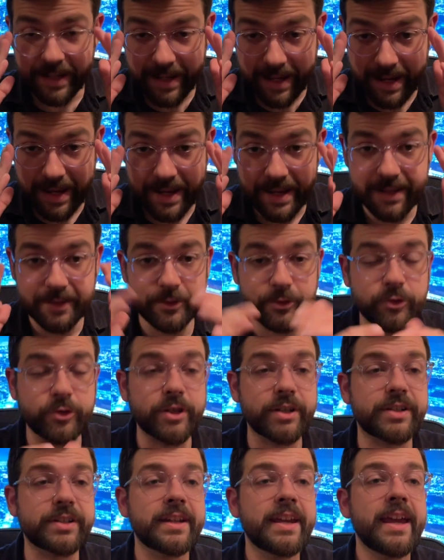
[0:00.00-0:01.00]

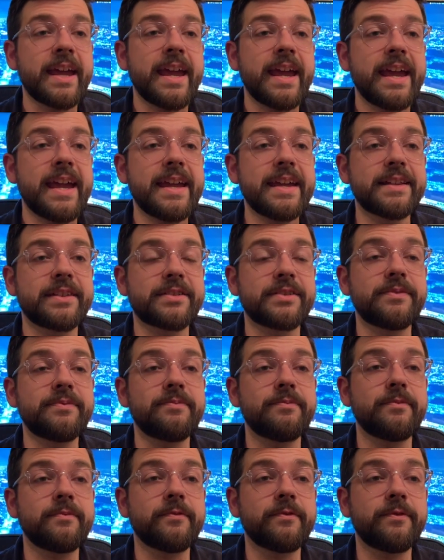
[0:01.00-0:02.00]
It's
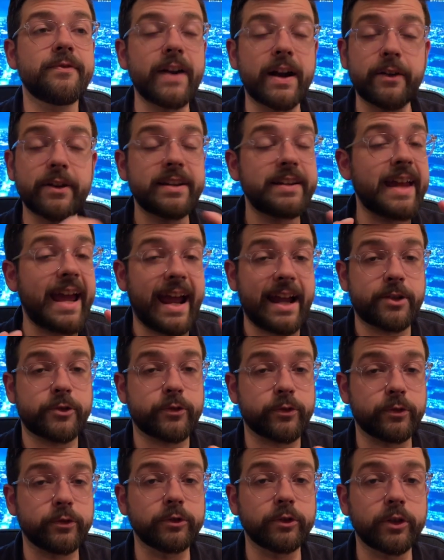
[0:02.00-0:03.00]
very
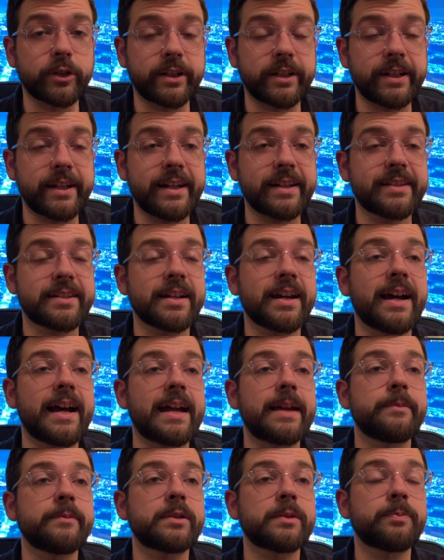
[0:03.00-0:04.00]
natural looking at
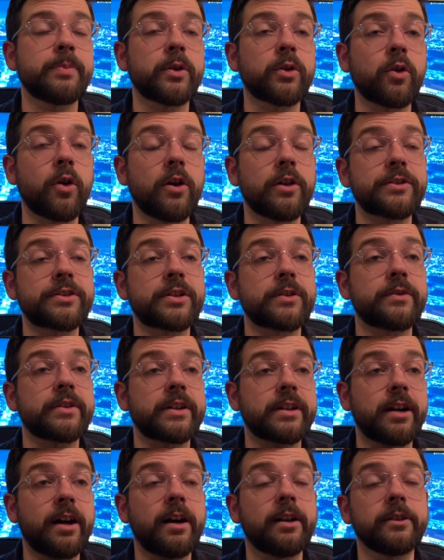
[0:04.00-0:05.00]
times, but also the
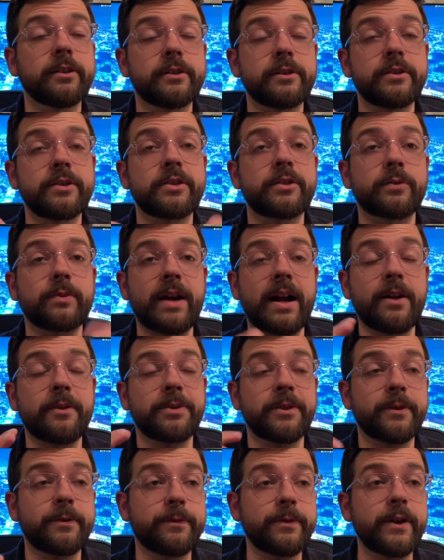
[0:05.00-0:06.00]
colors
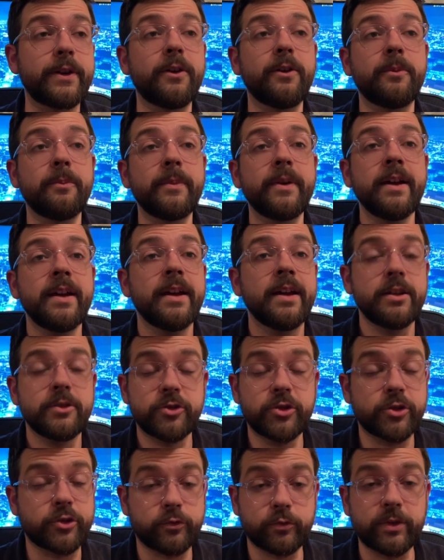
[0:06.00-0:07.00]
throughout the film
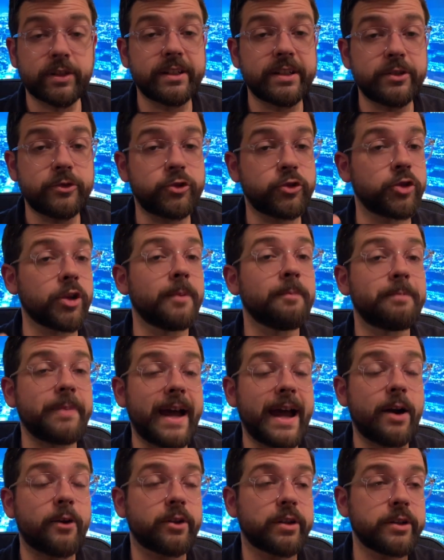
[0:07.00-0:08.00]
just really jump
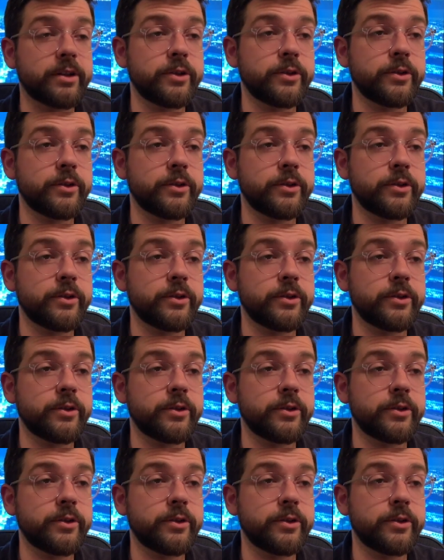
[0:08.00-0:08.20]
out at